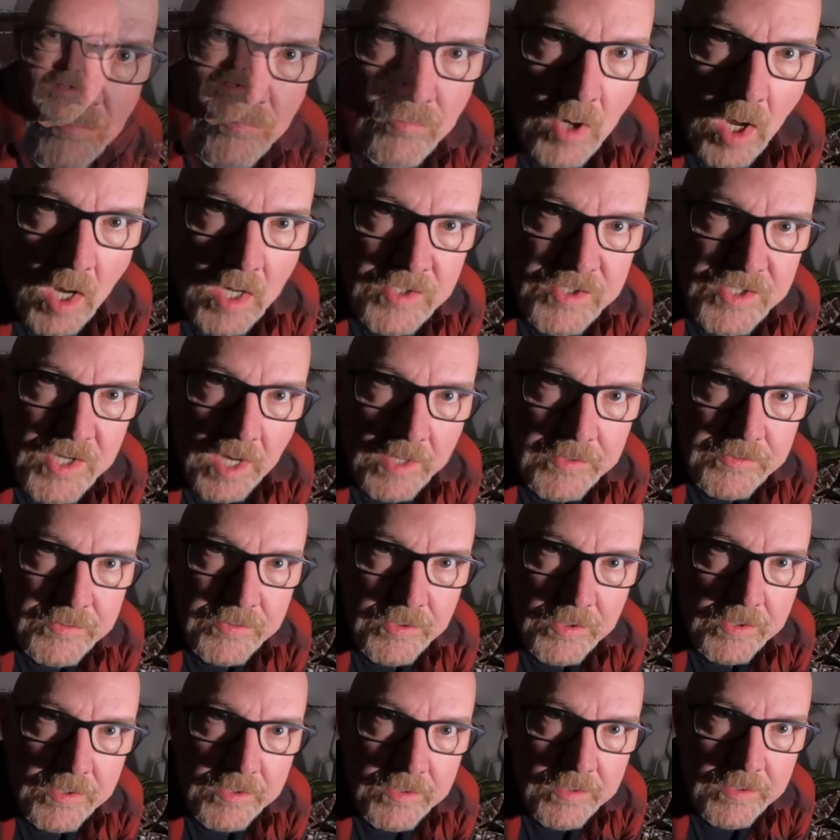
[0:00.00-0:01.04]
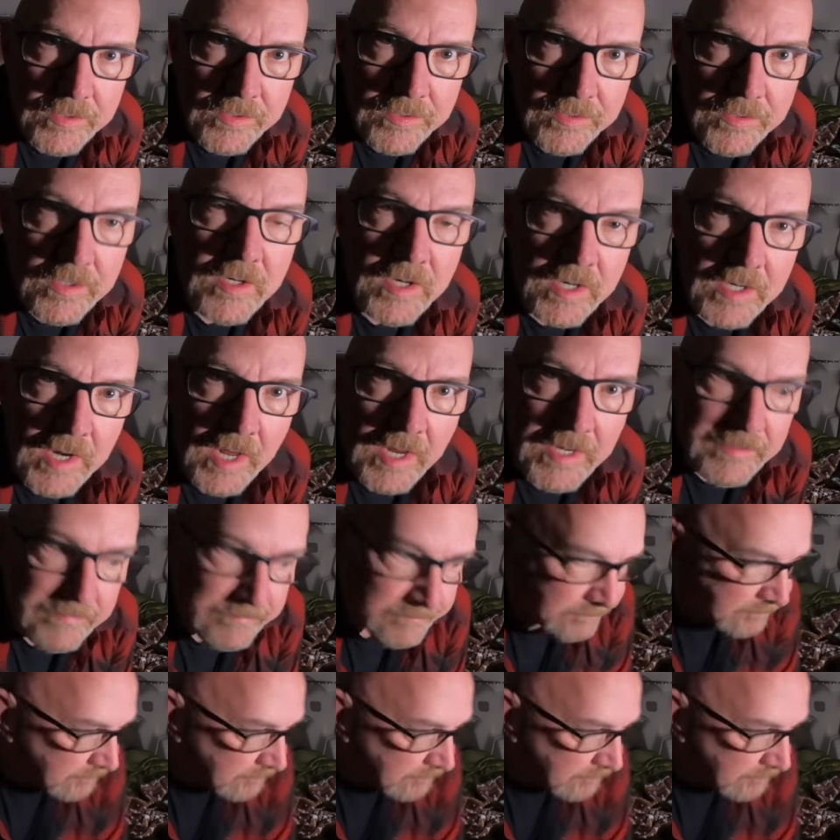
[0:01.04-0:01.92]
Rochester. Good night.